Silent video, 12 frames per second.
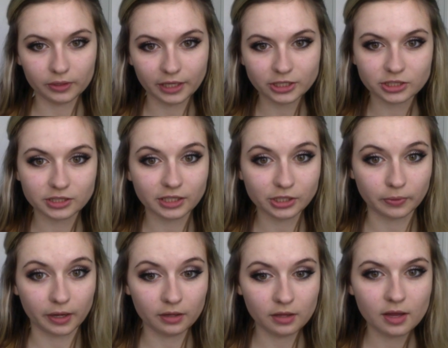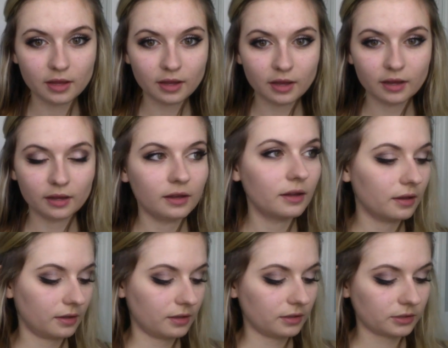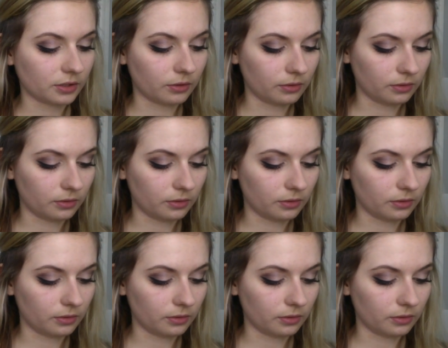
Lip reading: lashes as well. So